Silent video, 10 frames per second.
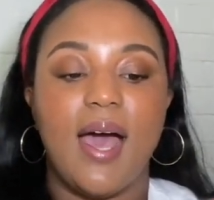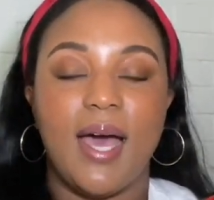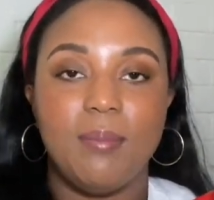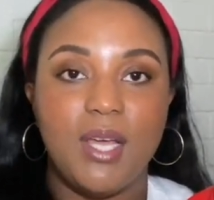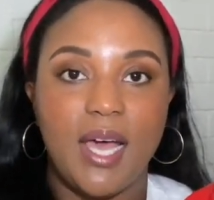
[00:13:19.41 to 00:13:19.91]

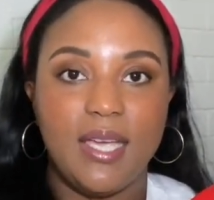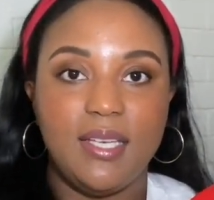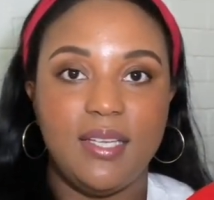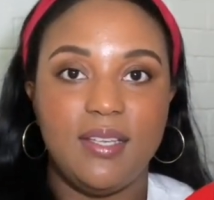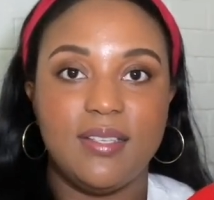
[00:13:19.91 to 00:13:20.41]
I'm
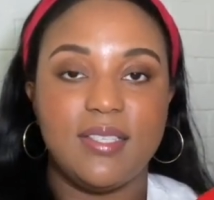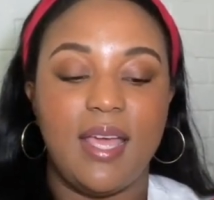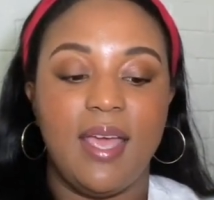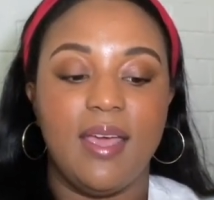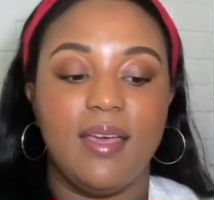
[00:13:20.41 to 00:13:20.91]
Guyanese
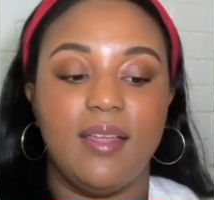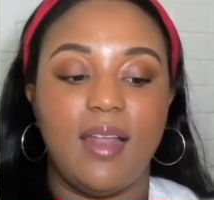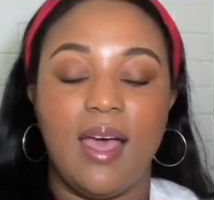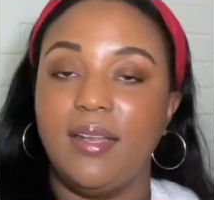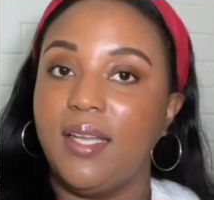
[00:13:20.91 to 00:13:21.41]
and
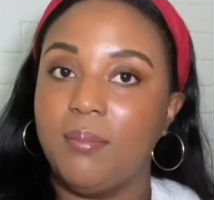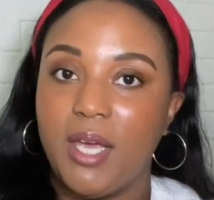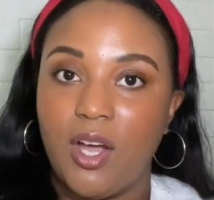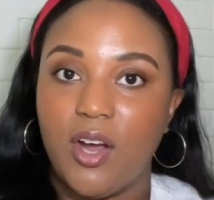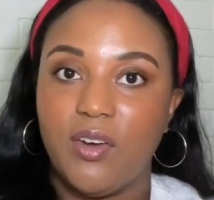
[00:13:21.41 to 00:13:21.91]
I need
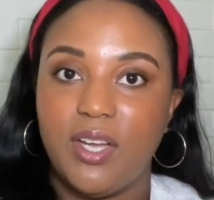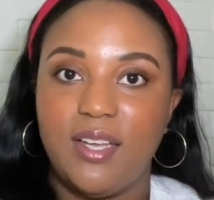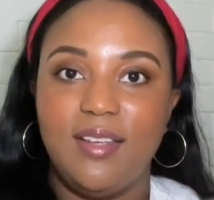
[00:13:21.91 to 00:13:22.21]
my curry,